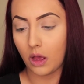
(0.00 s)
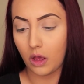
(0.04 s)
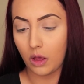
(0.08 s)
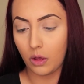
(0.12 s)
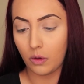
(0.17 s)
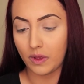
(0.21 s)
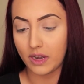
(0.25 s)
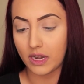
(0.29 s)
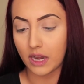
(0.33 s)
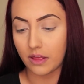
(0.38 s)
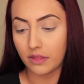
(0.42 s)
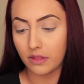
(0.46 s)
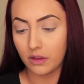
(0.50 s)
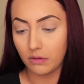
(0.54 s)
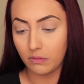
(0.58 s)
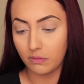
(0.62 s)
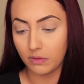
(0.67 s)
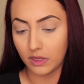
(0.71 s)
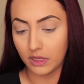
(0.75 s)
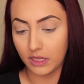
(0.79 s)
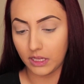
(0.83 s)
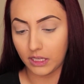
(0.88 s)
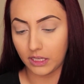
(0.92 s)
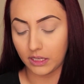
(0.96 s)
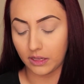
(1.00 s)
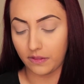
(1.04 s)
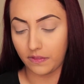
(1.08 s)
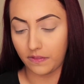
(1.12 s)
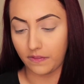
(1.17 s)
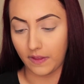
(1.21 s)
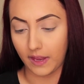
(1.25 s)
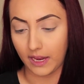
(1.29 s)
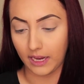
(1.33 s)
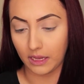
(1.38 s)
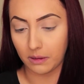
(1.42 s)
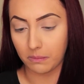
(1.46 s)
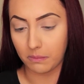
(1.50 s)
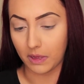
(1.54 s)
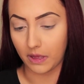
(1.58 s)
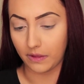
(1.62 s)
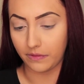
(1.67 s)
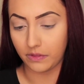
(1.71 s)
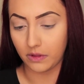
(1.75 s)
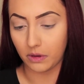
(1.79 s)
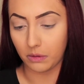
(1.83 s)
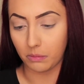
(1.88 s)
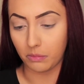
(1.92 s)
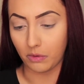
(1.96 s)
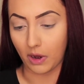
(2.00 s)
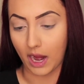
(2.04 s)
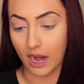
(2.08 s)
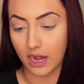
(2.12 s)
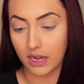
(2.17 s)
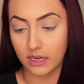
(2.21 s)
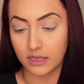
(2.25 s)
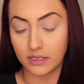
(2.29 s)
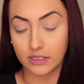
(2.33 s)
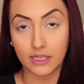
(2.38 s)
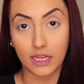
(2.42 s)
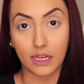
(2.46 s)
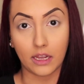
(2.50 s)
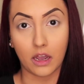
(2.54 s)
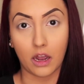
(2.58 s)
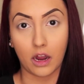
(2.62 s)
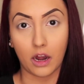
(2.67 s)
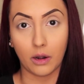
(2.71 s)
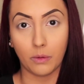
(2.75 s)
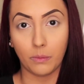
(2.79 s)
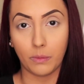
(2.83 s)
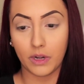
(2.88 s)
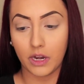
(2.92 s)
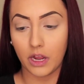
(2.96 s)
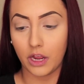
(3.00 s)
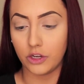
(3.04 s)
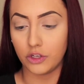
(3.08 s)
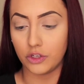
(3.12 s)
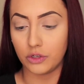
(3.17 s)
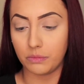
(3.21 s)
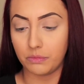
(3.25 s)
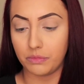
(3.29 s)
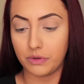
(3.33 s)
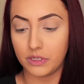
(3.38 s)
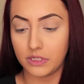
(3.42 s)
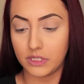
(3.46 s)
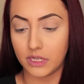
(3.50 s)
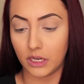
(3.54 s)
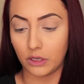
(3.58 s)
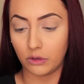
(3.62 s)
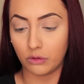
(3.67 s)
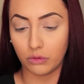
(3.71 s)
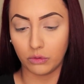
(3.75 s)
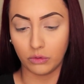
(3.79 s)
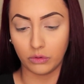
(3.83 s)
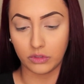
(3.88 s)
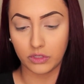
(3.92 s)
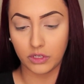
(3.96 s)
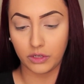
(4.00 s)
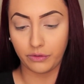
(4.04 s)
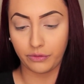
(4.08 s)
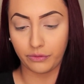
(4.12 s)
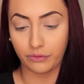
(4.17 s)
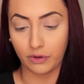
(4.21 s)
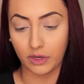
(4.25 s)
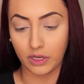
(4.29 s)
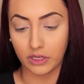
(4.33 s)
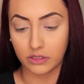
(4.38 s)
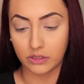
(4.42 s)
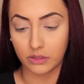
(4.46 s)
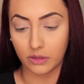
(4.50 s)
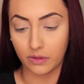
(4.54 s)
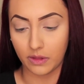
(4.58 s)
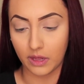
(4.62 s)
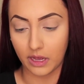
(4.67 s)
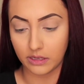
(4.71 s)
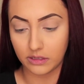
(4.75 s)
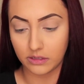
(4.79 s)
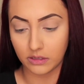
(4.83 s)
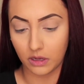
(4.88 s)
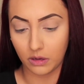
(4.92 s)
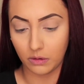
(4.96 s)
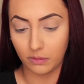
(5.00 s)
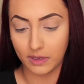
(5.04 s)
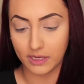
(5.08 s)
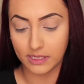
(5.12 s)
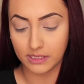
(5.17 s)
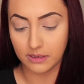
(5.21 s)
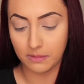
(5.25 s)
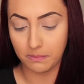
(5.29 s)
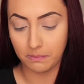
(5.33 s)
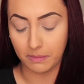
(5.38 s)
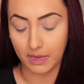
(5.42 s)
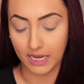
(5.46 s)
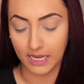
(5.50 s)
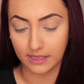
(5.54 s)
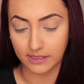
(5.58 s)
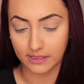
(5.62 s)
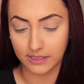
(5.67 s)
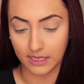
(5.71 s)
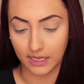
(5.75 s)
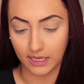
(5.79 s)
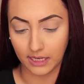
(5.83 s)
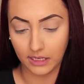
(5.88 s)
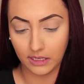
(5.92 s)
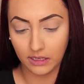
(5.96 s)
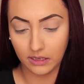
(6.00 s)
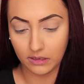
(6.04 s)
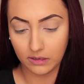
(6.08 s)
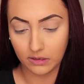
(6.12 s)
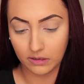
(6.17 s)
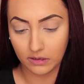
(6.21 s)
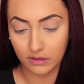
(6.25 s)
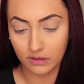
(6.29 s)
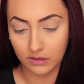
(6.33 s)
Oh, another really good thing about their brand is they are 100% cruelty-free, so that's always amazing.